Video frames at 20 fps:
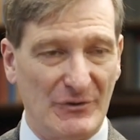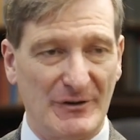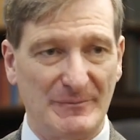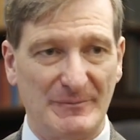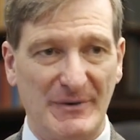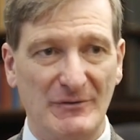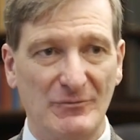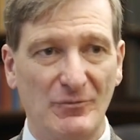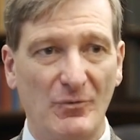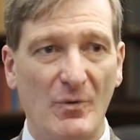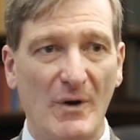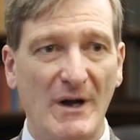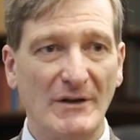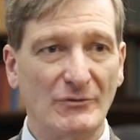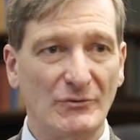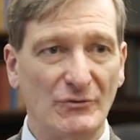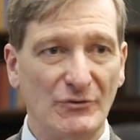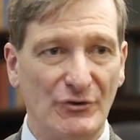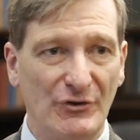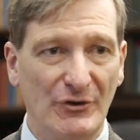There'd been one
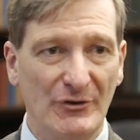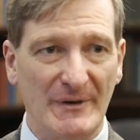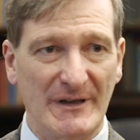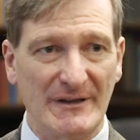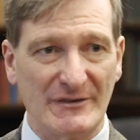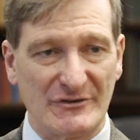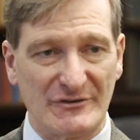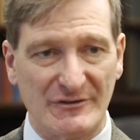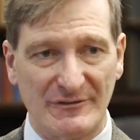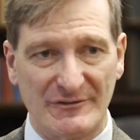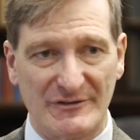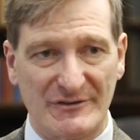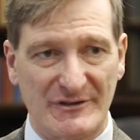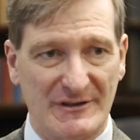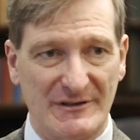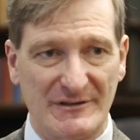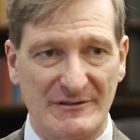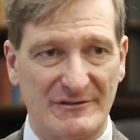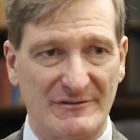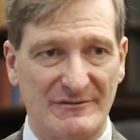or two
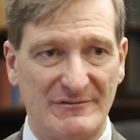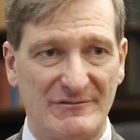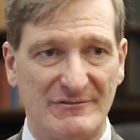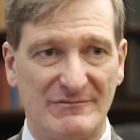instances